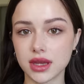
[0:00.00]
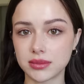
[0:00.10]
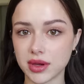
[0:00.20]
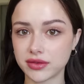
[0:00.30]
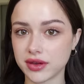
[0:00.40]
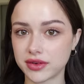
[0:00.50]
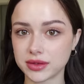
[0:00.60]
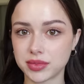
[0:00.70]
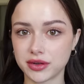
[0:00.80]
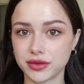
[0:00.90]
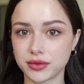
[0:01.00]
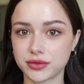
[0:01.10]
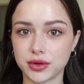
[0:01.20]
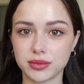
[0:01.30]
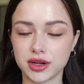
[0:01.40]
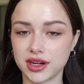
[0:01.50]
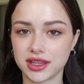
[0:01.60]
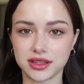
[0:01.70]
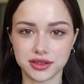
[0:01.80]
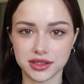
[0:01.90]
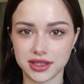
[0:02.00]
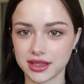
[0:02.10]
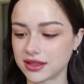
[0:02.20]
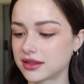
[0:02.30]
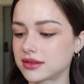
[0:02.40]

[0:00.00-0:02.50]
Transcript: And my favorite perfume from Ariana Grande.